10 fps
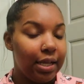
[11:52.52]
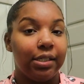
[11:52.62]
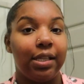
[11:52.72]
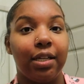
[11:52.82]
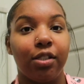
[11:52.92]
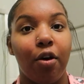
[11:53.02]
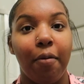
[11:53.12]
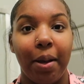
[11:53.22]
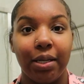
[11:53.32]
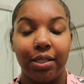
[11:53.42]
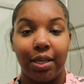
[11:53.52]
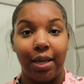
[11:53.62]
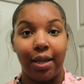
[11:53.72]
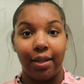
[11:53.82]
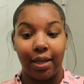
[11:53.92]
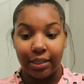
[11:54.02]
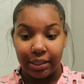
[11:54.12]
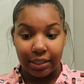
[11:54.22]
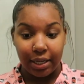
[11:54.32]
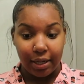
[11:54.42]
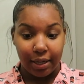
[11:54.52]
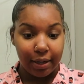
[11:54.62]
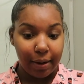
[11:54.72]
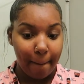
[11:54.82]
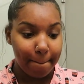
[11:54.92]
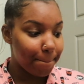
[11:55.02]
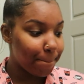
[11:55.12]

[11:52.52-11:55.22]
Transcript: that's on my skin. That's done.